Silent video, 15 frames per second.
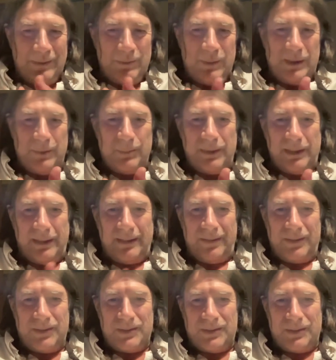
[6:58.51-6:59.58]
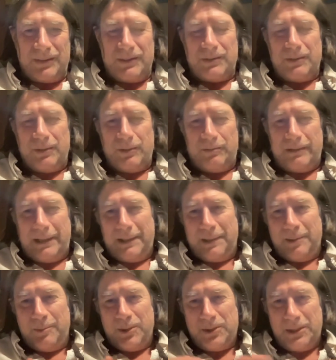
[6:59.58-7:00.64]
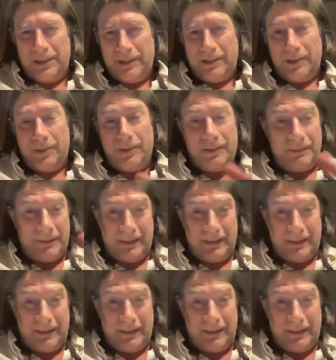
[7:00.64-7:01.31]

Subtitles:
manipulating the circuitry or writing the machine code.